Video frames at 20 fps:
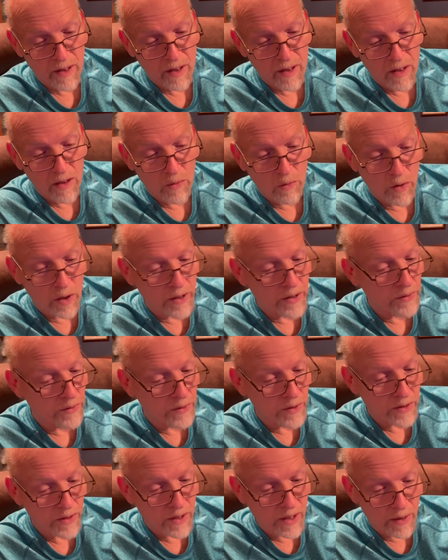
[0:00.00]
the one who
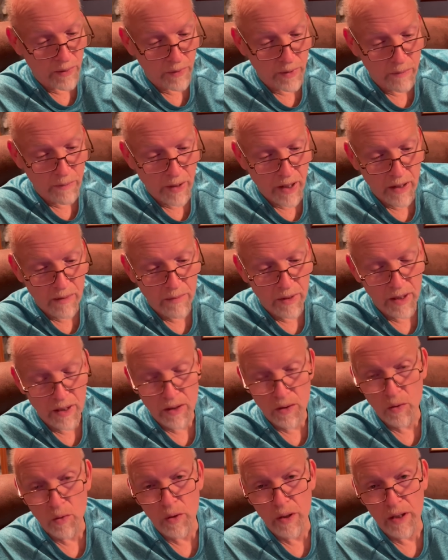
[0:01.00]
does not repay me
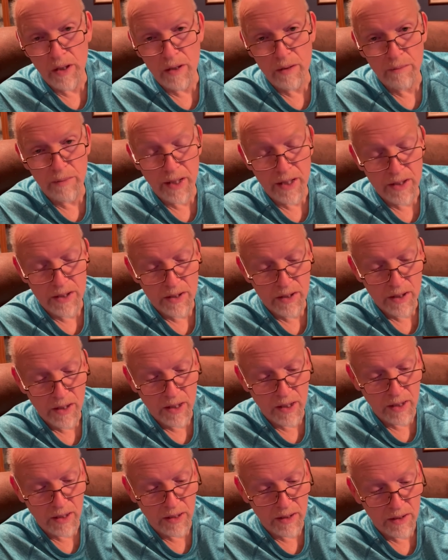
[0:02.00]
according to my
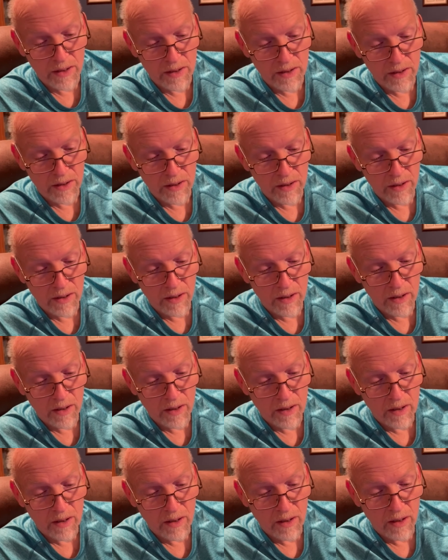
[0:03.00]
sins,
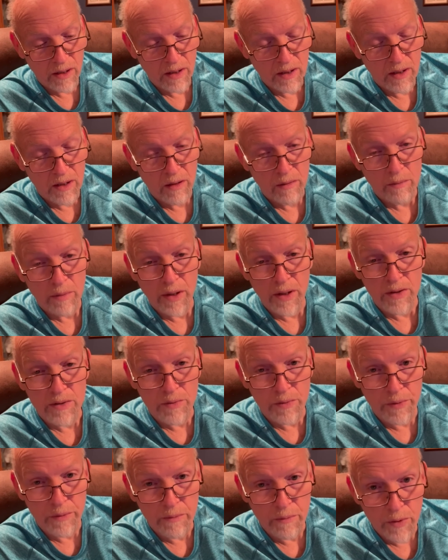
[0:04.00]
but has
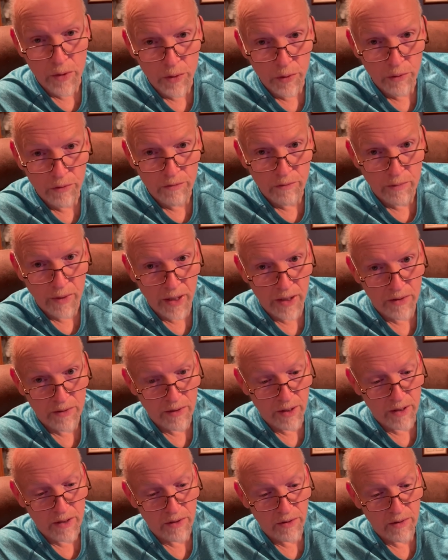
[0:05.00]
removed my
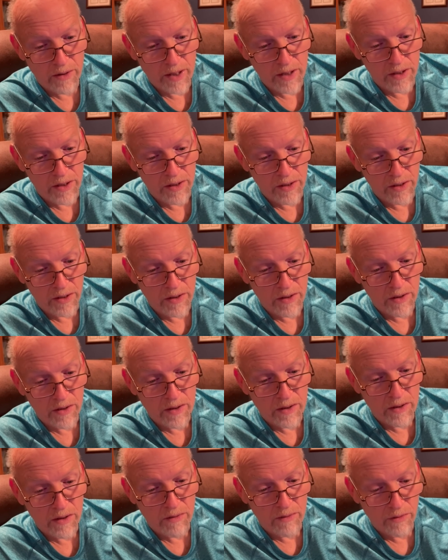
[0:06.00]
transgressions
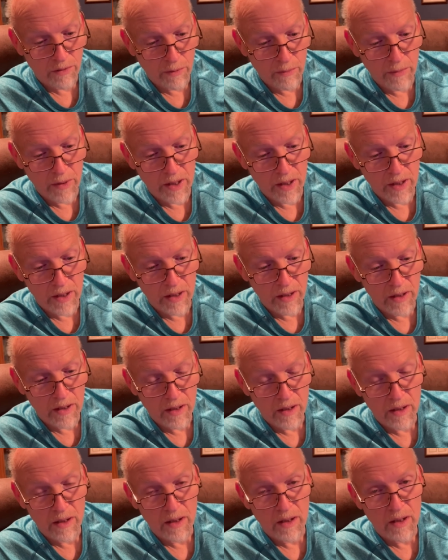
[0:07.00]
from me
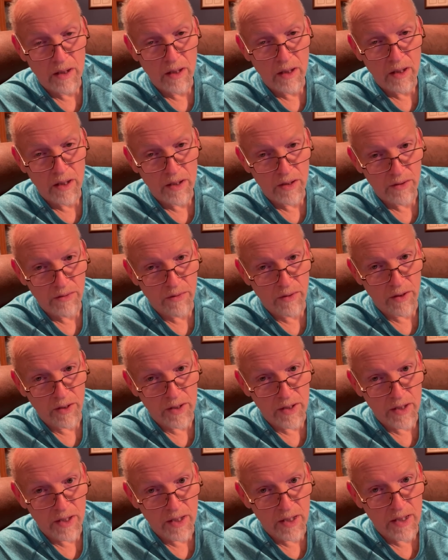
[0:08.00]
as far
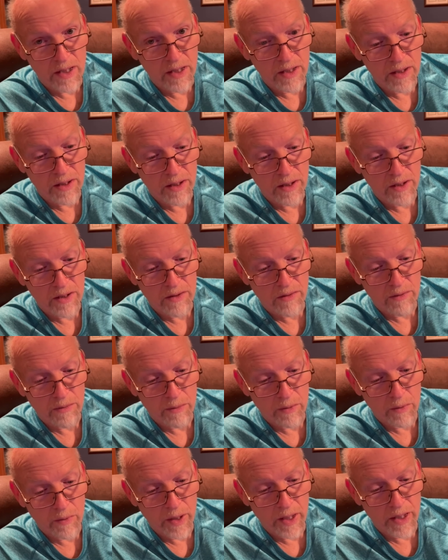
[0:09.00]
as the east is from
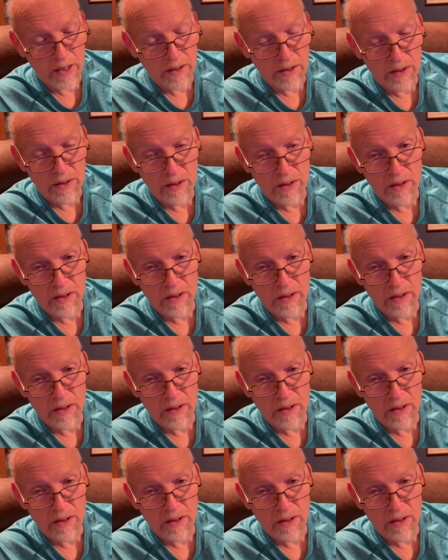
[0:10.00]
the west.